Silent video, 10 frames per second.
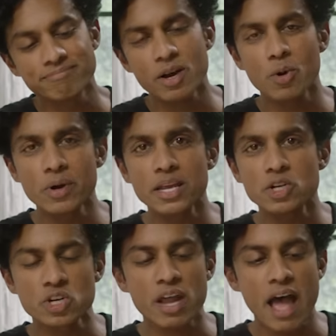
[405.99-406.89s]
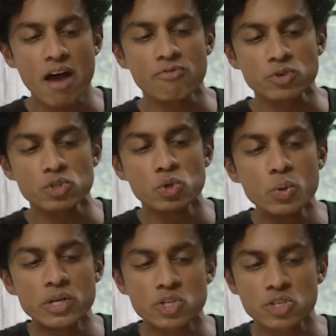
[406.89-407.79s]
1.5 inches or
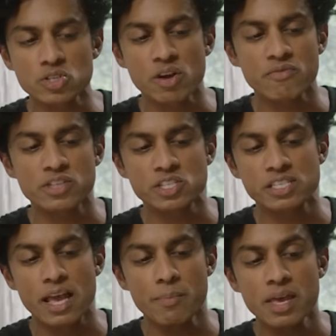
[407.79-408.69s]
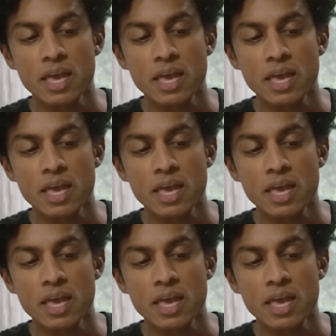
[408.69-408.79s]
2 inches of the stem,